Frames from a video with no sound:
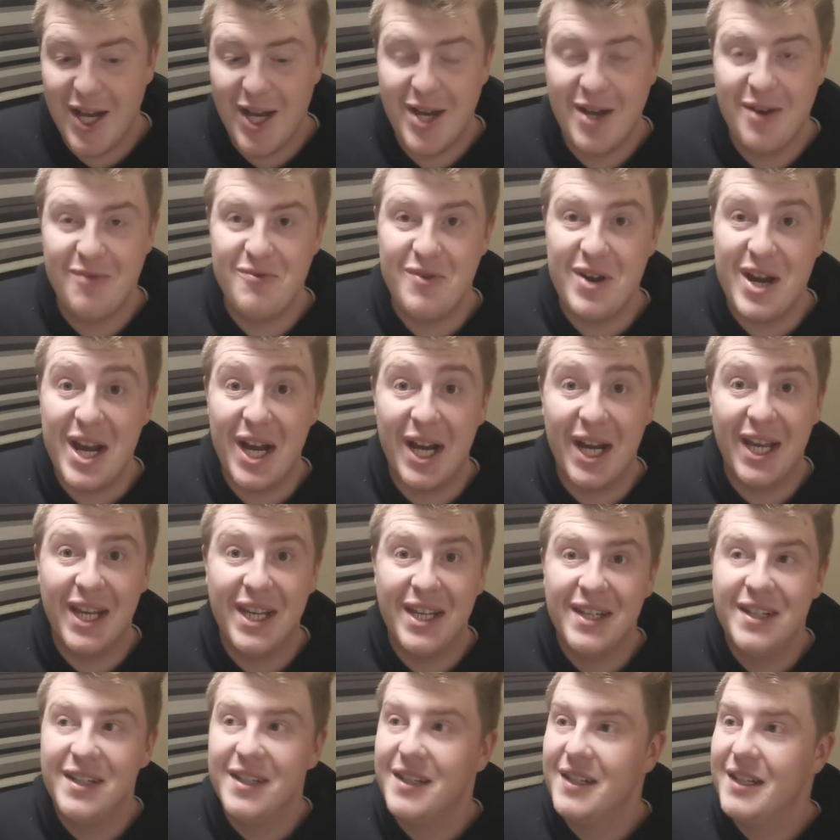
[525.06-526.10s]
really.
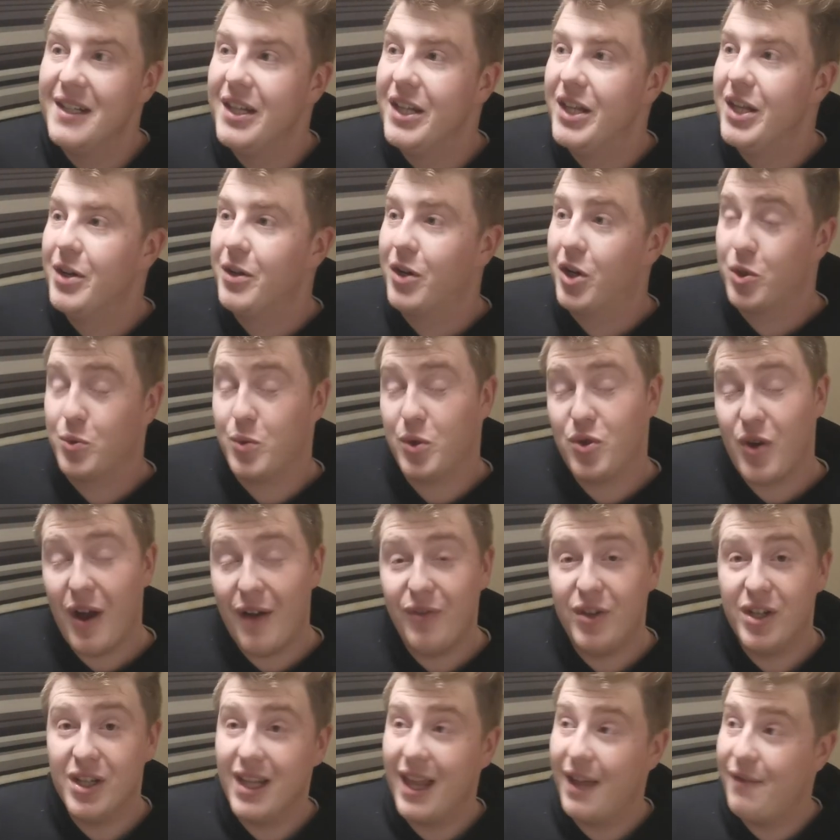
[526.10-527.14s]
Because we
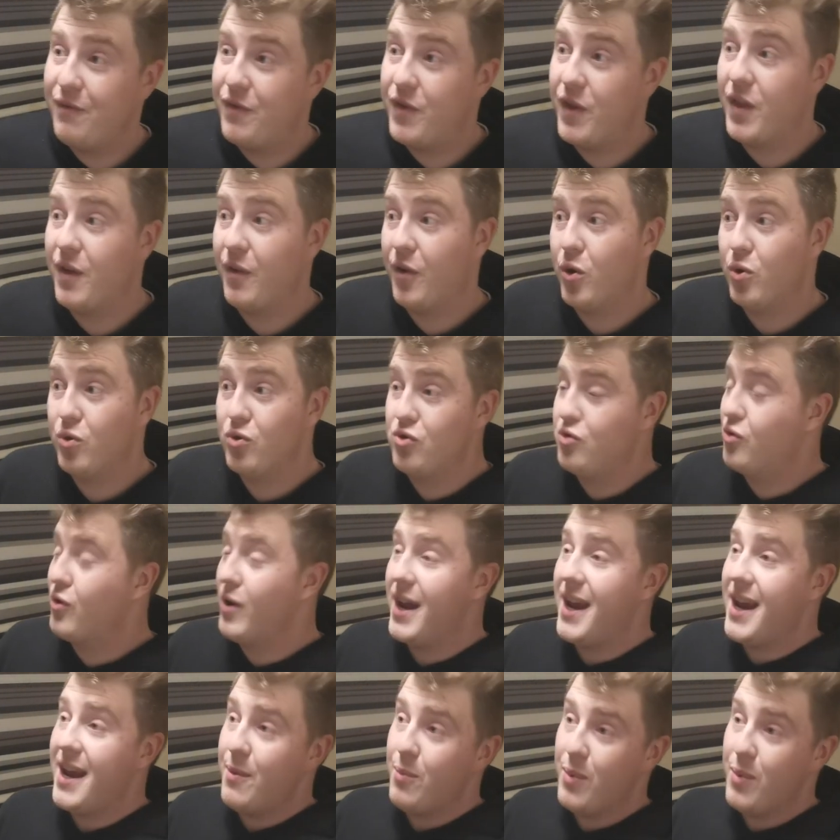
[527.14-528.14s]
travel the length of the country,